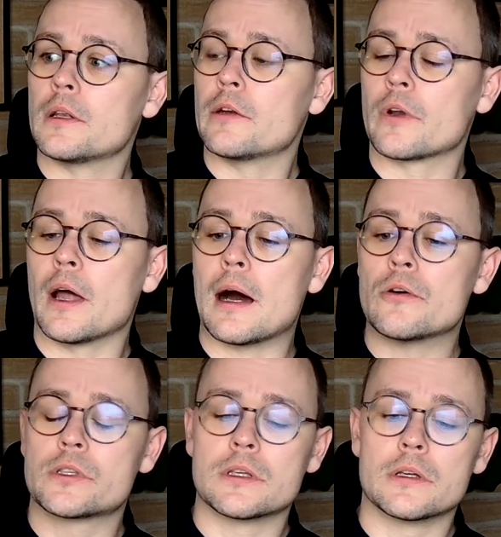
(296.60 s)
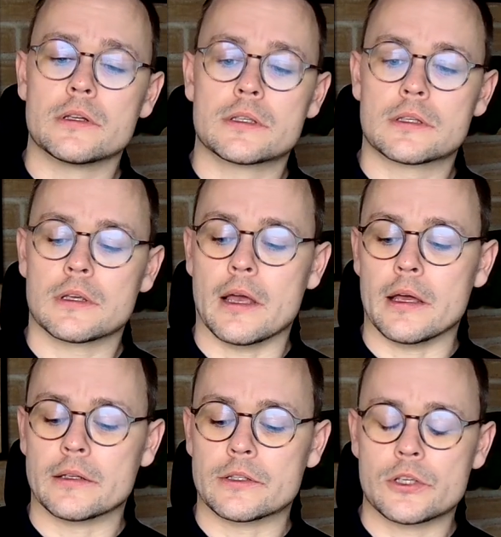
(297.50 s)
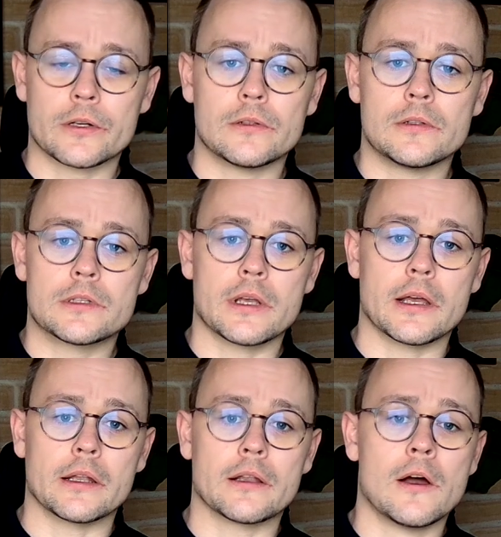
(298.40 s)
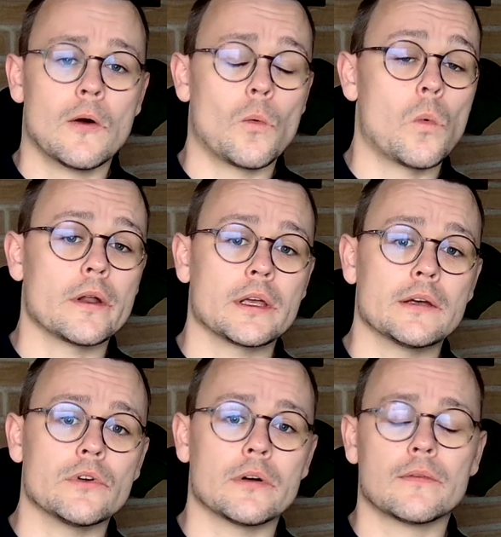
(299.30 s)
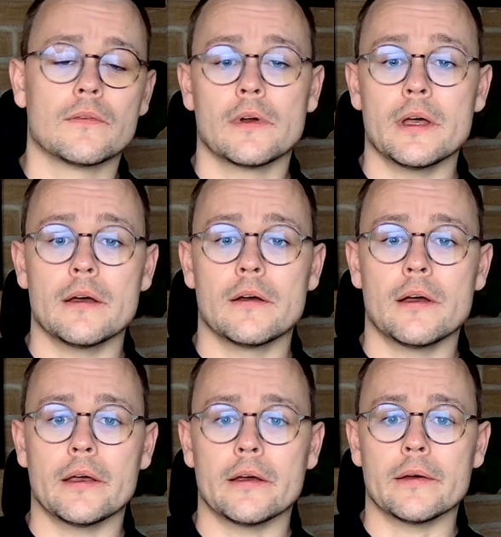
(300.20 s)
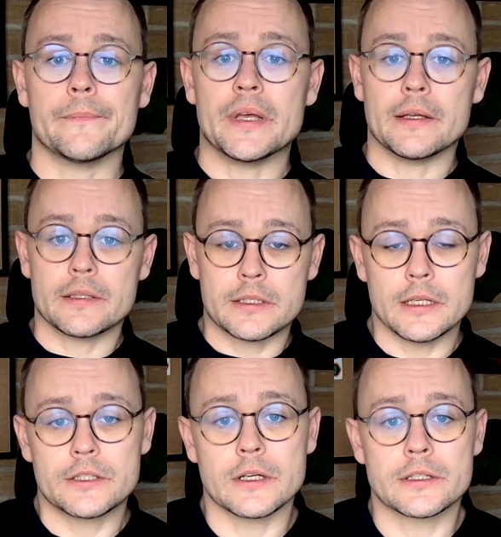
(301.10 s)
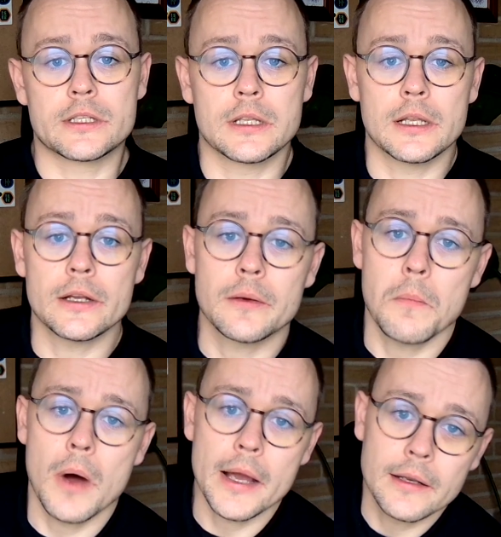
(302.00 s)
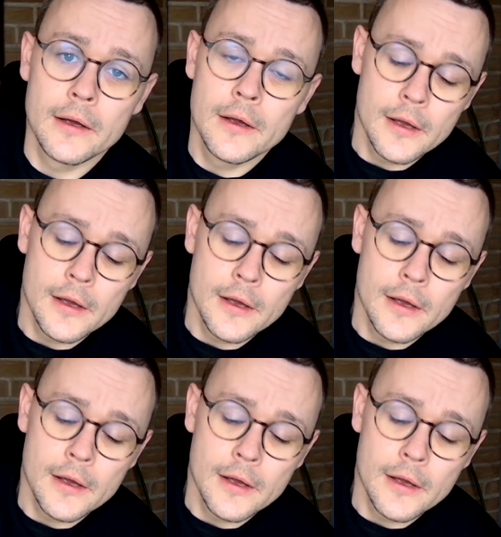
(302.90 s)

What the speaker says: different houses and tunnels and whatever cities such as London might